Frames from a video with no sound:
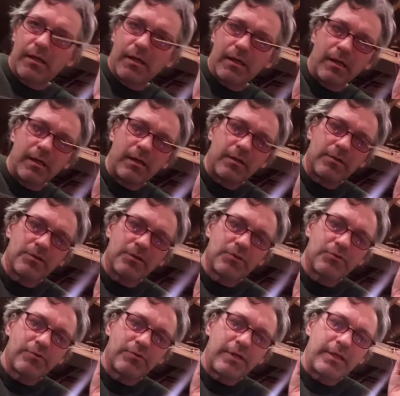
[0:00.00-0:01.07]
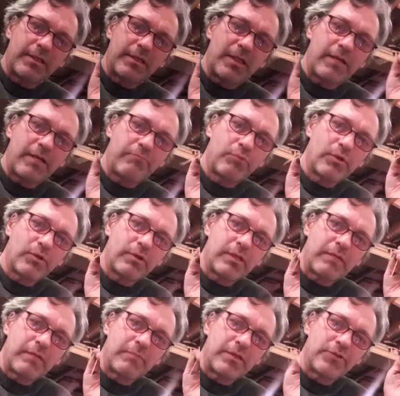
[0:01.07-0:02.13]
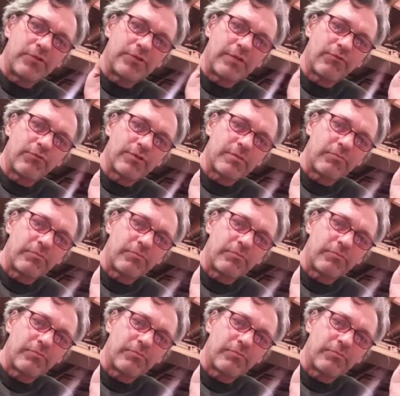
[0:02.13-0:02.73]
uh, string that I've pulled that I've been using for some of